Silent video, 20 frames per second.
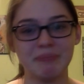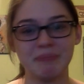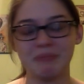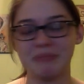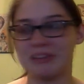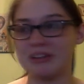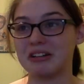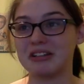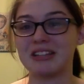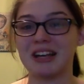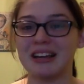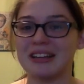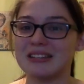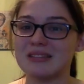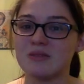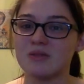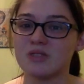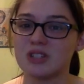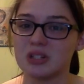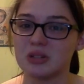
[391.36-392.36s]
there are tons
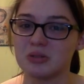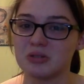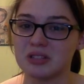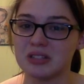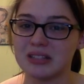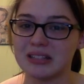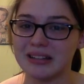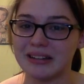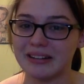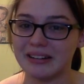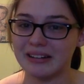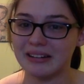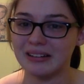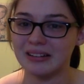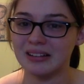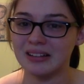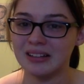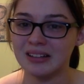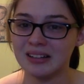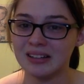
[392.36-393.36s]
of children here,
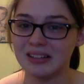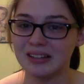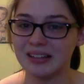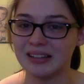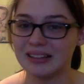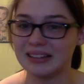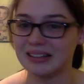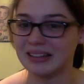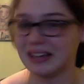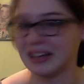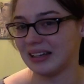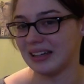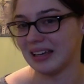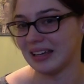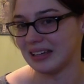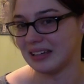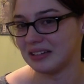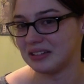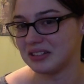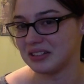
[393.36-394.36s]
like, I
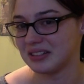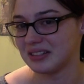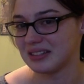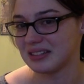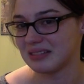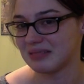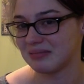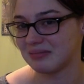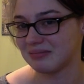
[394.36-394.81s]
can't just